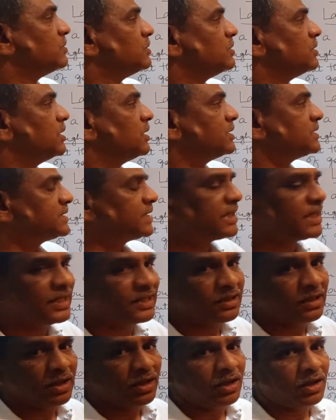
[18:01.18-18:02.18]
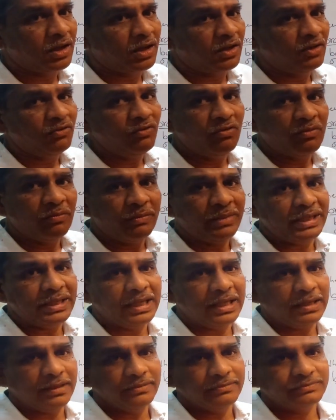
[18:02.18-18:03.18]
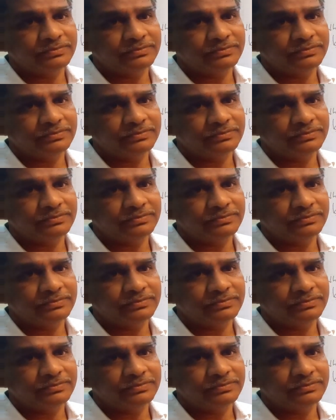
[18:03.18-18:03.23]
the second law of Mendel.